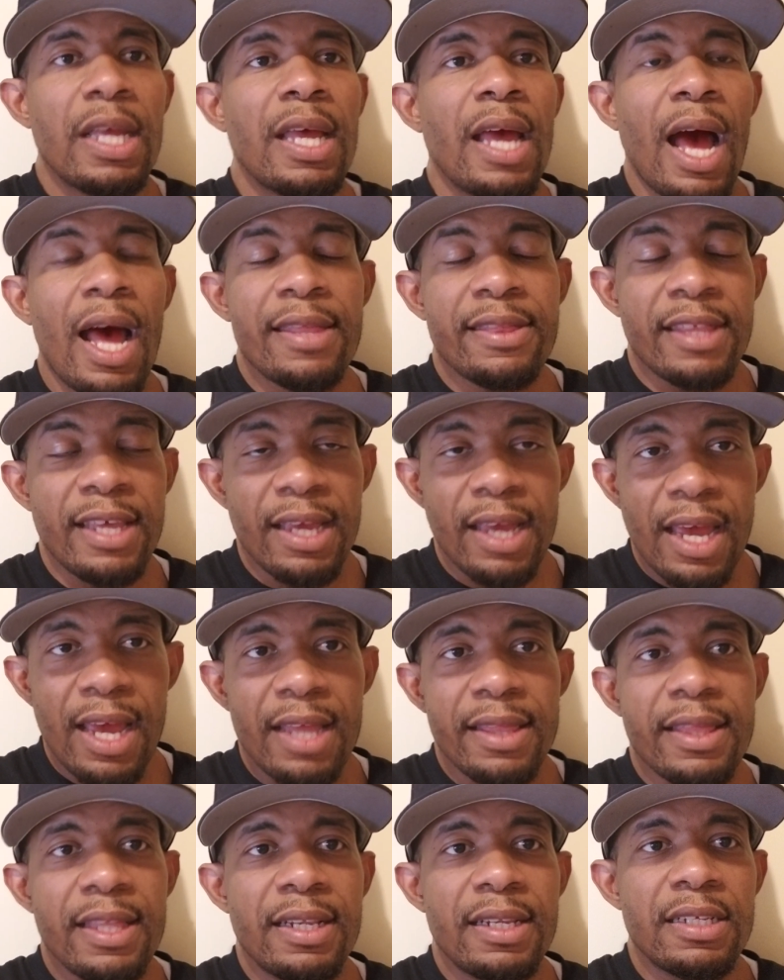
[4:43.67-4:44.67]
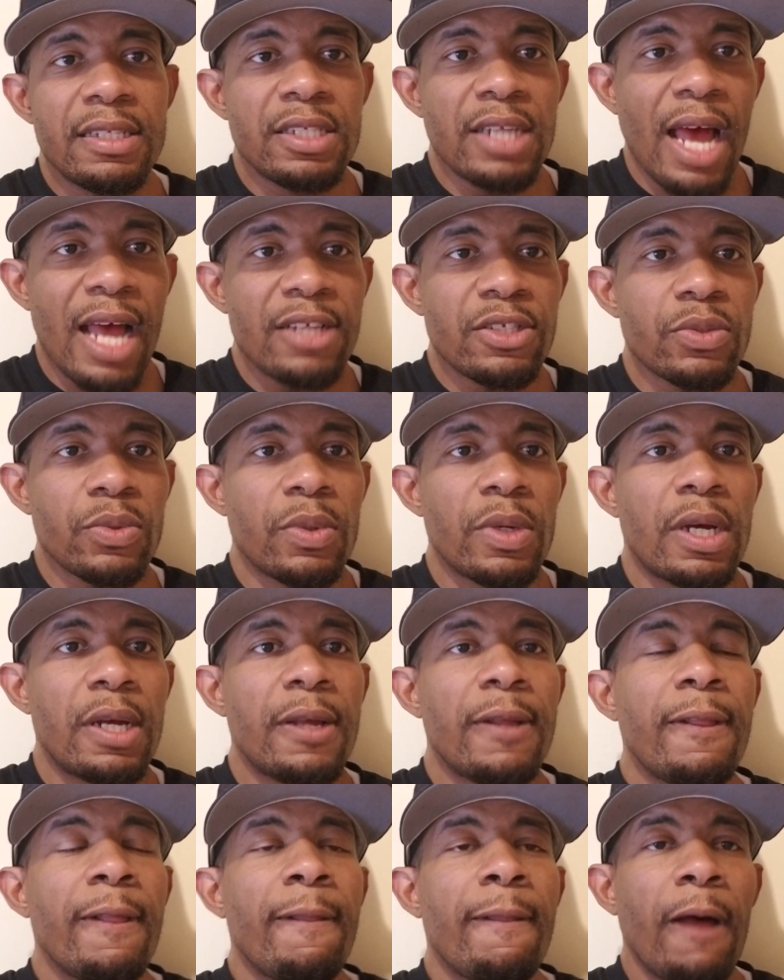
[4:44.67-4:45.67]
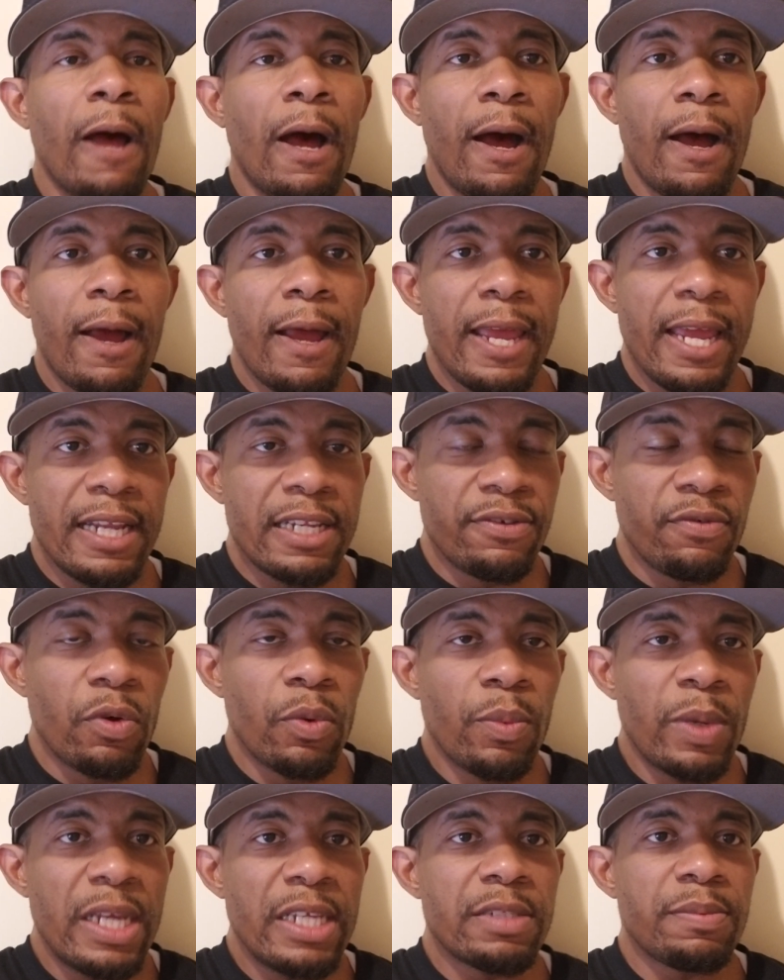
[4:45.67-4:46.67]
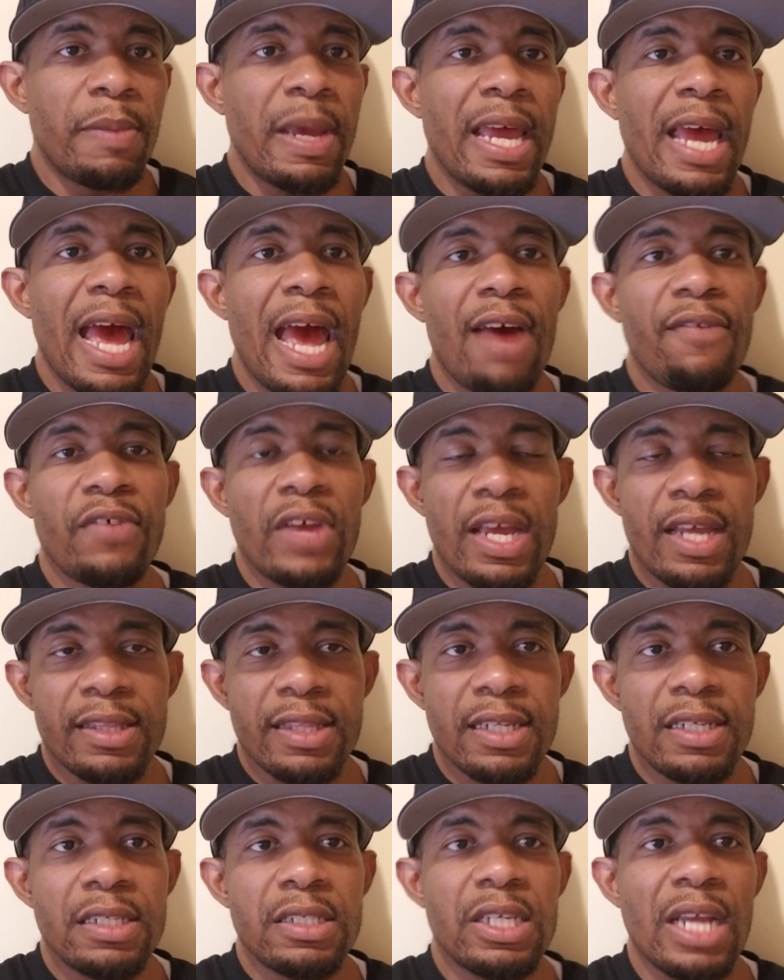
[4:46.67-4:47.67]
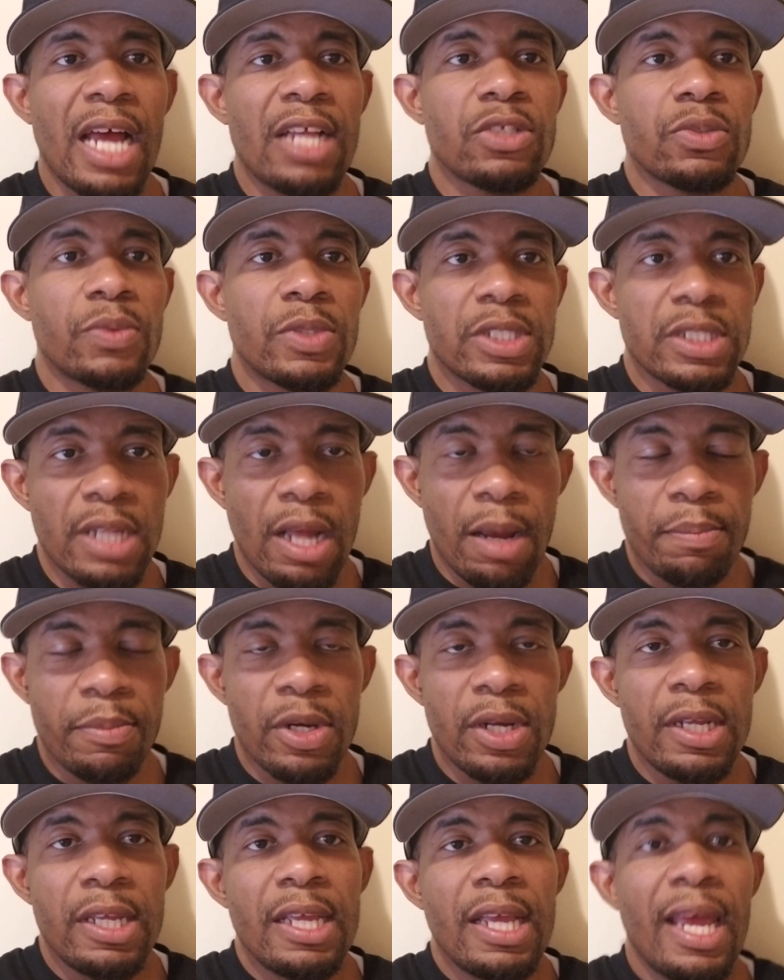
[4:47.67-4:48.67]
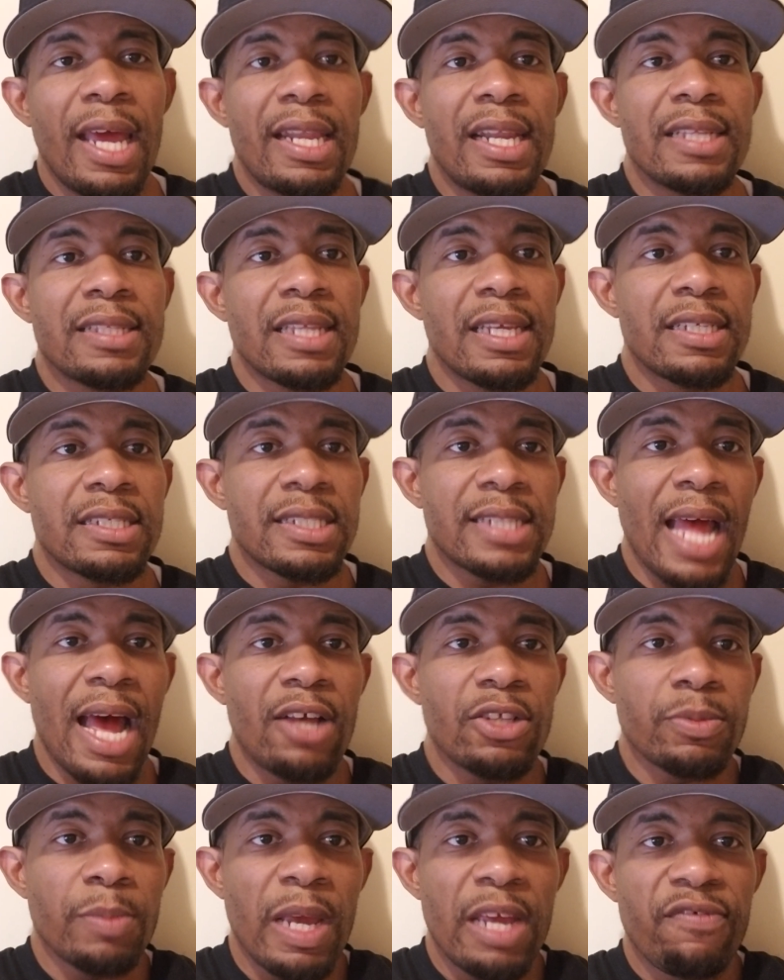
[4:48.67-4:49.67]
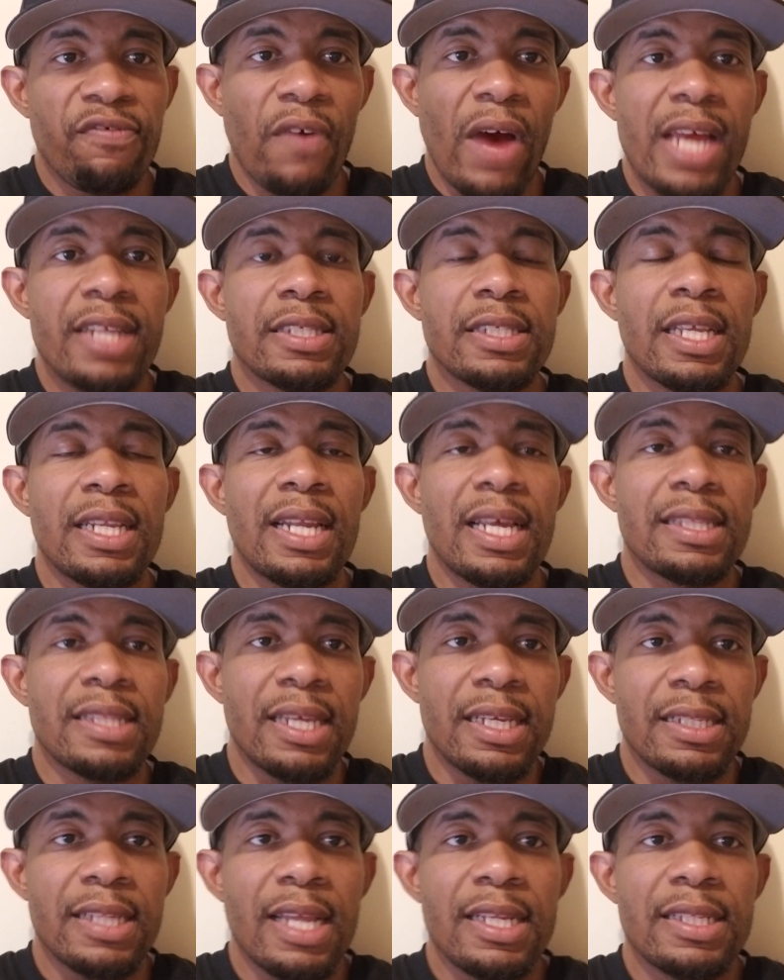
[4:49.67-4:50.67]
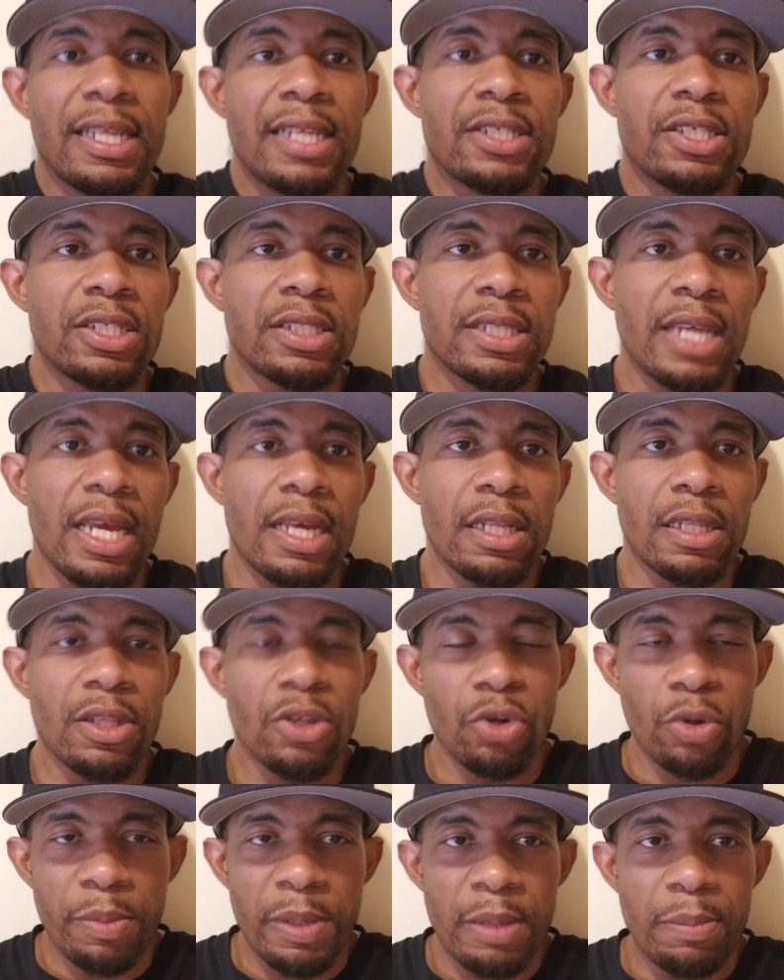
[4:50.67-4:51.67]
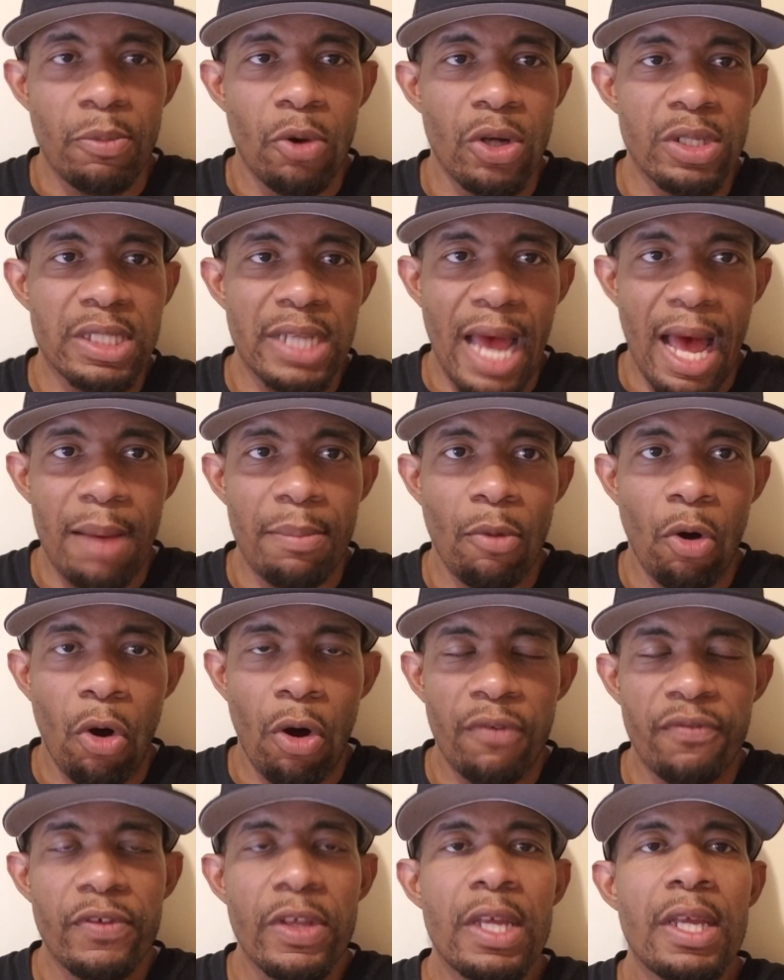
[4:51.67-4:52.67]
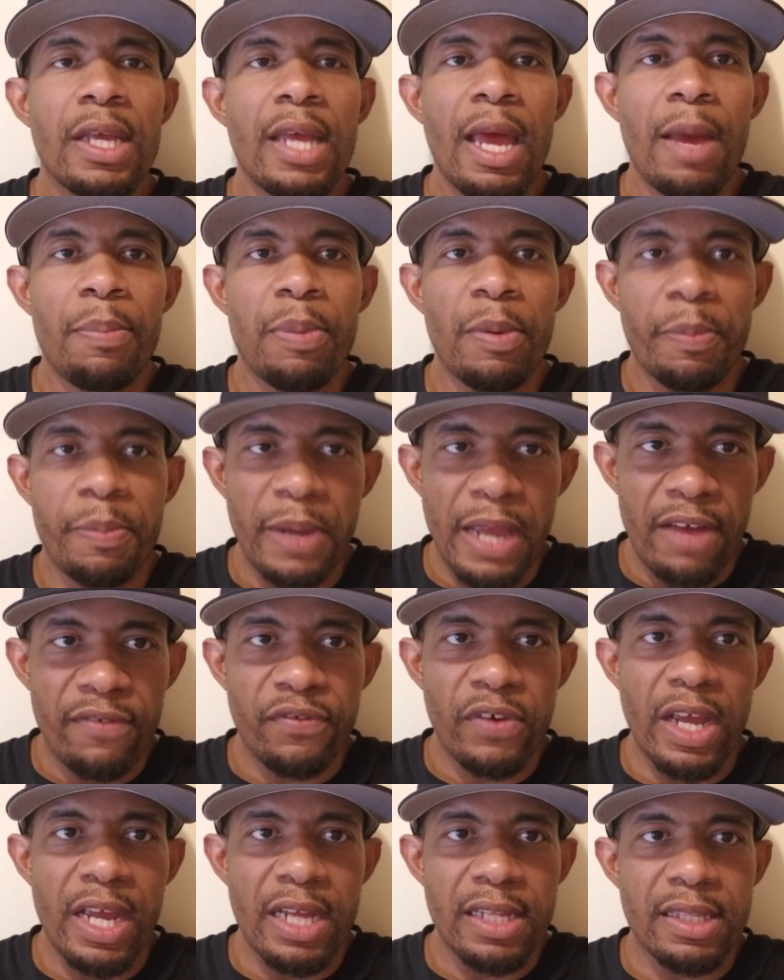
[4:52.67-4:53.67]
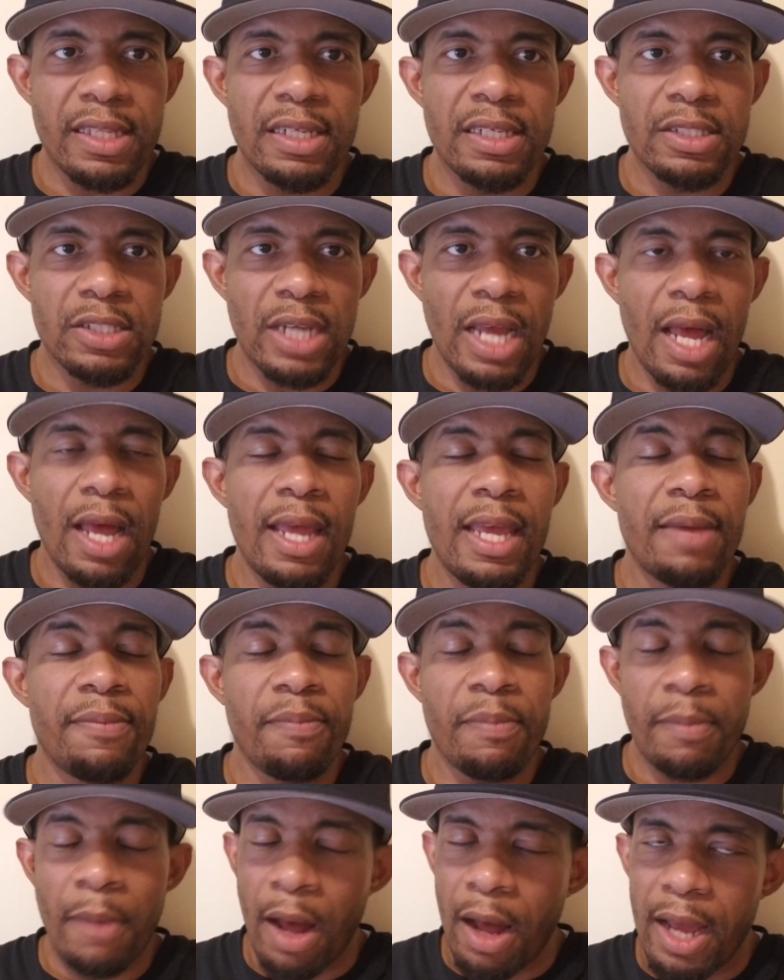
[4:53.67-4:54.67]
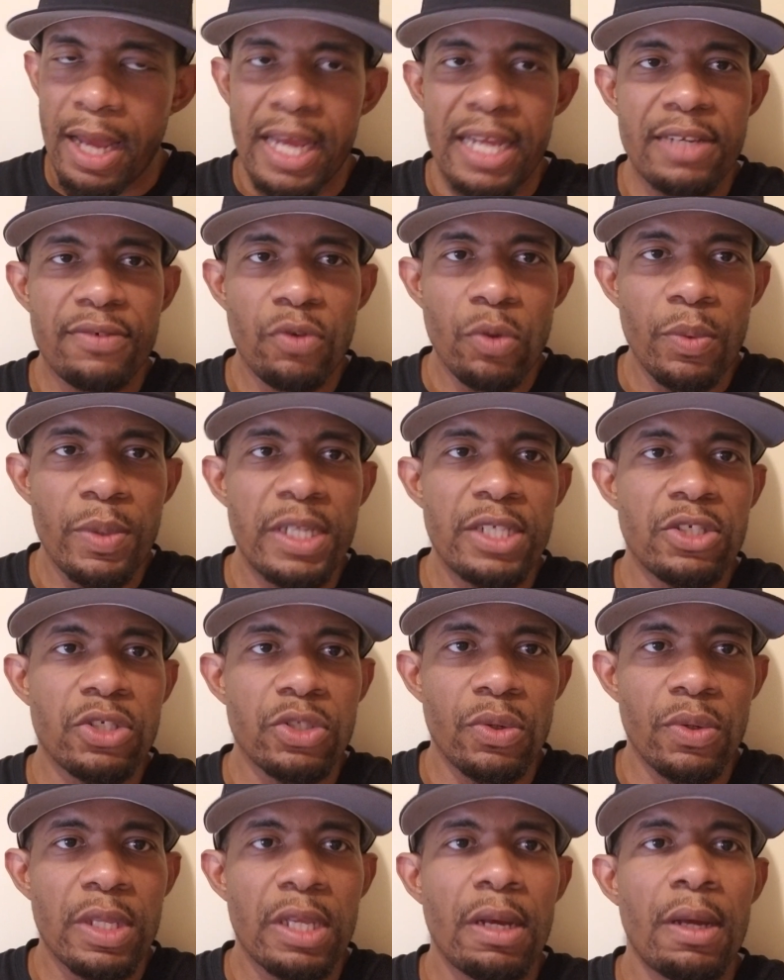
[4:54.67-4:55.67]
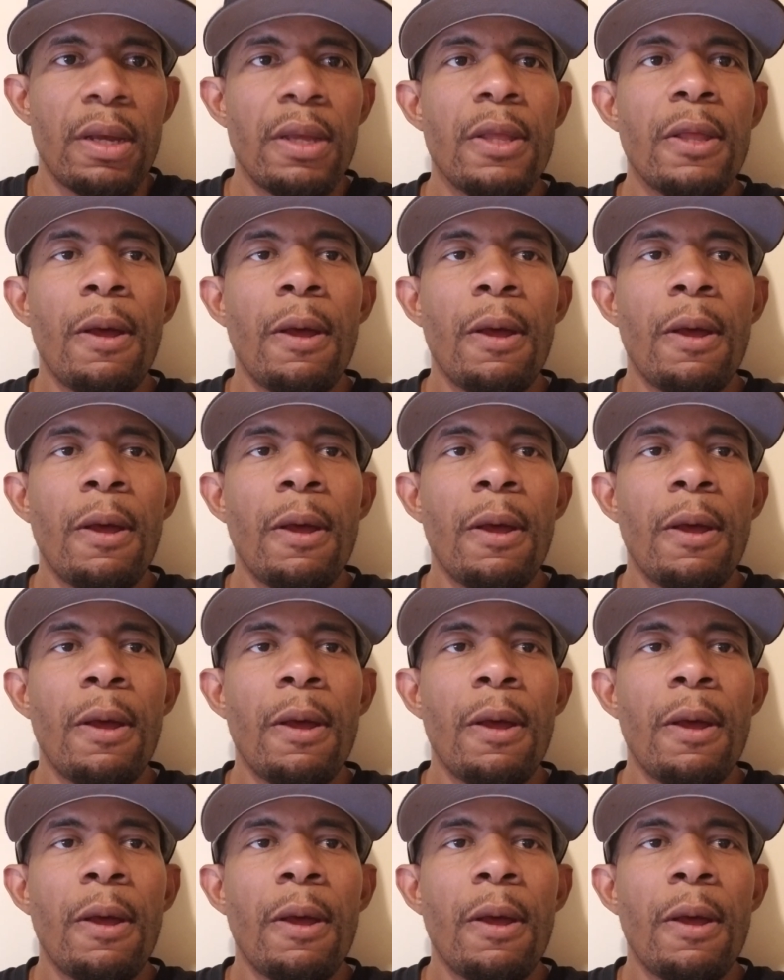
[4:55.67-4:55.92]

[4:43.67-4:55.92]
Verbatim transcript: I think Anthony Joshua uh, Andy Ruiz may have Anthony Joshua's number, and I think Styles make fights, and I think that they should take a little bit more time off and prepare for Anthony jo- uh, Andy Ruiz Jr.